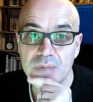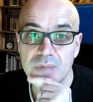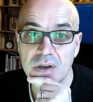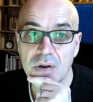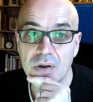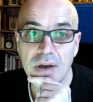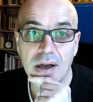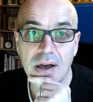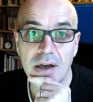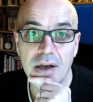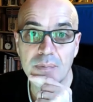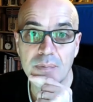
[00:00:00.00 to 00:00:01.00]
you know,
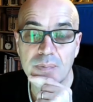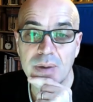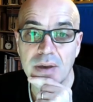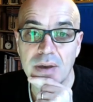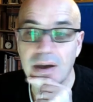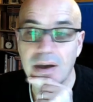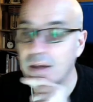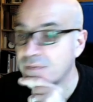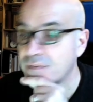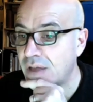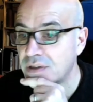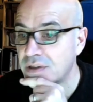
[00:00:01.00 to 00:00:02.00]

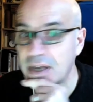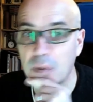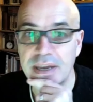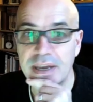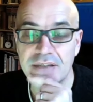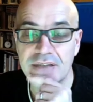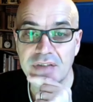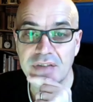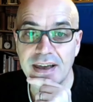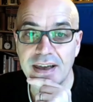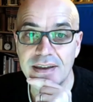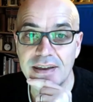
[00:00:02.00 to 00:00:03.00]
I'll dig up the link for
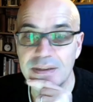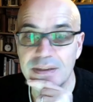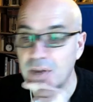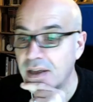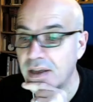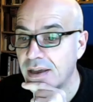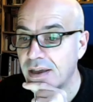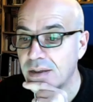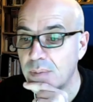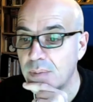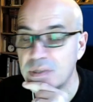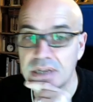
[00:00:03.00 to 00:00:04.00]
that in a minute, and I'll
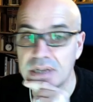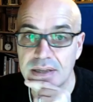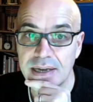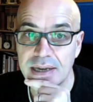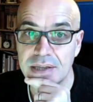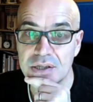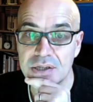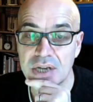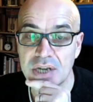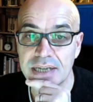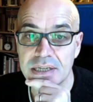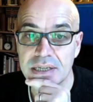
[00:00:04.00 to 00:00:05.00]
maybe stick that in the
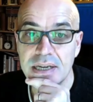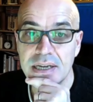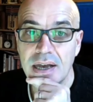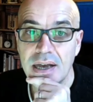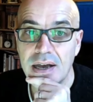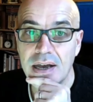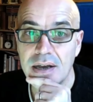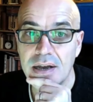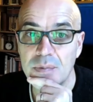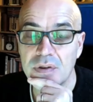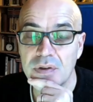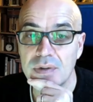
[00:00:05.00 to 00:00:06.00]
chat.
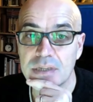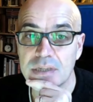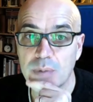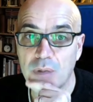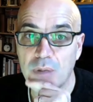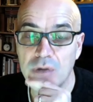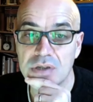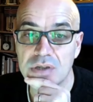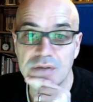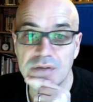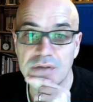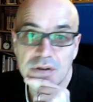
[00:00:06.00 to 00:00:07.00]
There is a
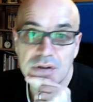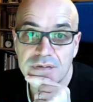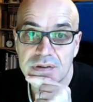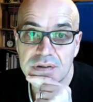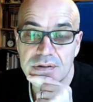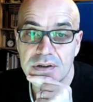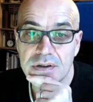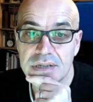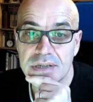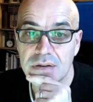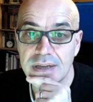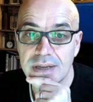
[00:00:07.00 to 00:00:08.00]
proposal for you know,
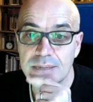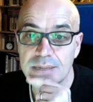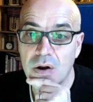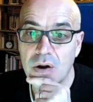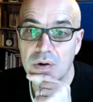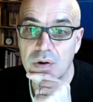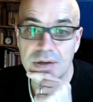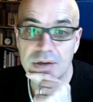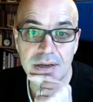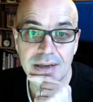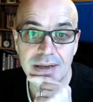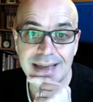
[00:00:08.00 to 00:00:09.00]
South Lakes Barrow
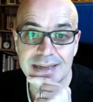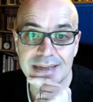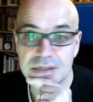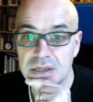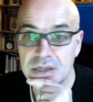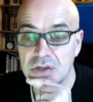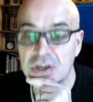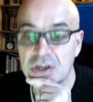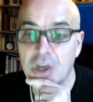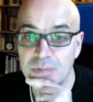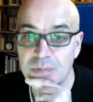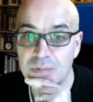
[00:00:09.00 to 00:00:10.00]
and Lancaster District to
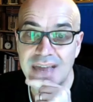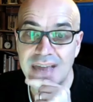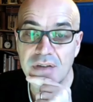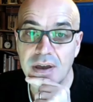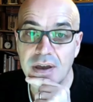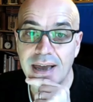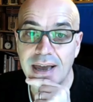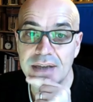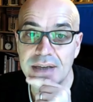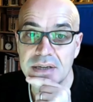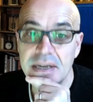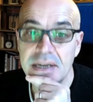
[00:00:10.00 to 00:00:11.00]
come together
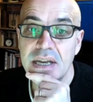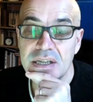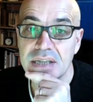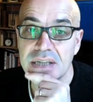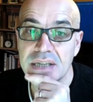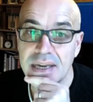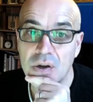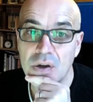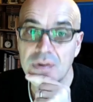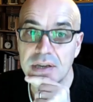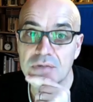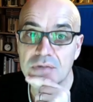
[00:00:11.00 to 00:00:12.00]
and to take on
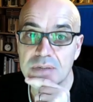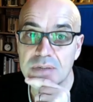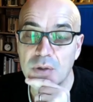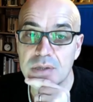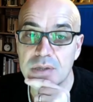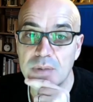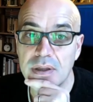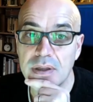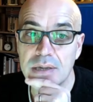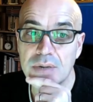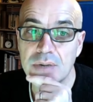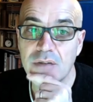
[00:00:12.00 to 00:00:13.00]
these
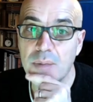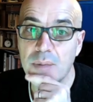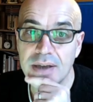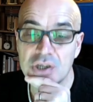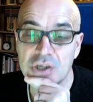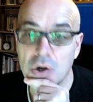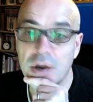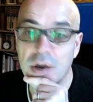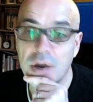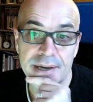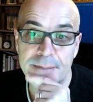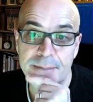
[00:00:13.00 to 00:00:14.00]
responsibilities. We'd have a better shot at
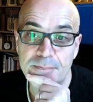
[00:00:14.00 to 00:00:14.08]
it